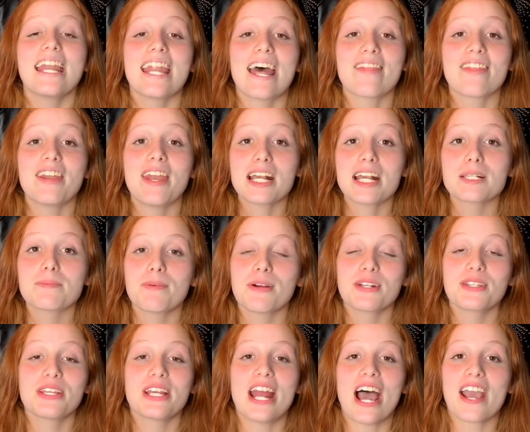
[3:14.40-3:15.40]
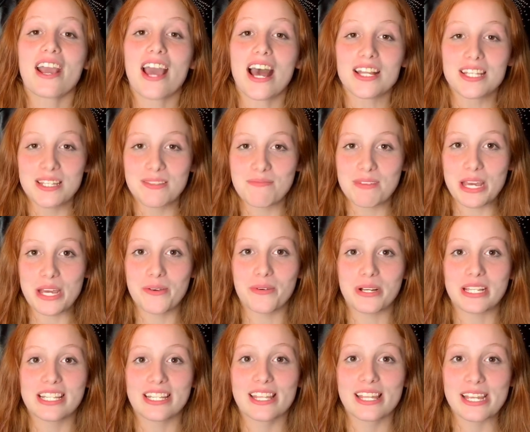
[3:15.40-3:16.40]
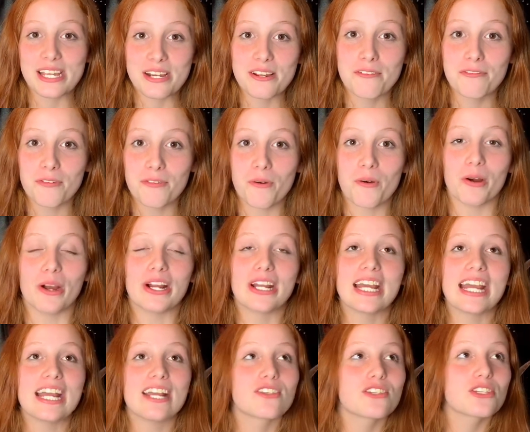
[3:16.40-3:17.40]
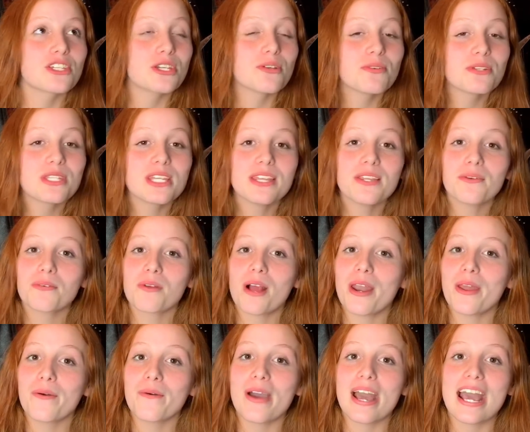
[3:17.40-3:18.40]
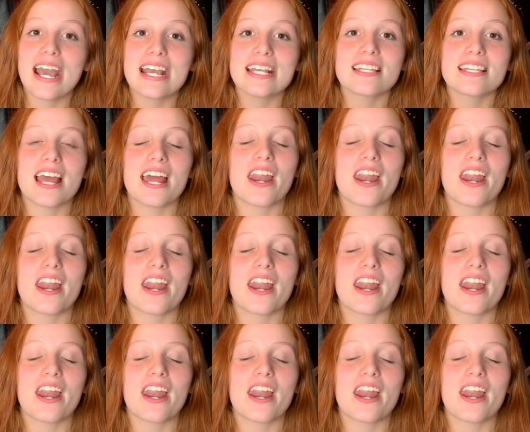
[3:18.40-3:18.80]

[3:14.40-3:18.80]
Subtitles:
Now the next person I got to meet was Lita Ford, and she was in the Runaways,